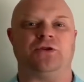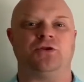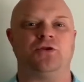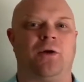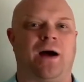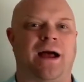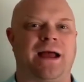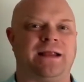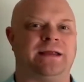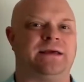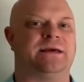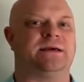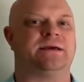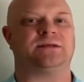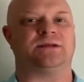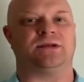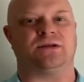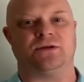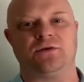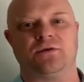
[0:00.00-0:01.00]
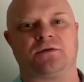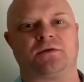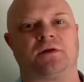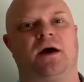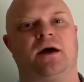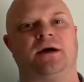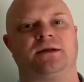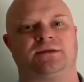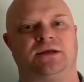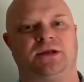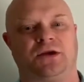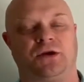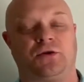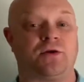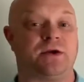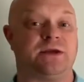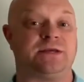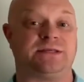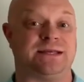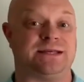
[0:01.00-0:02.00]
new ideas and new thoughts and
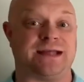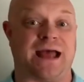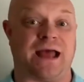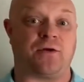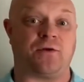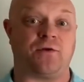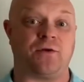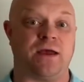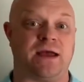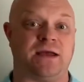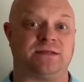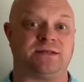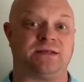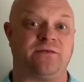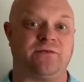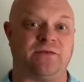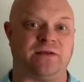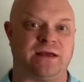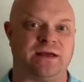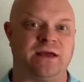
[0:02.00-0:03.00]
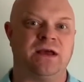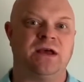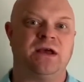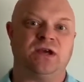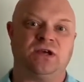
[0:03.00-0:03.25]
increasing that creativity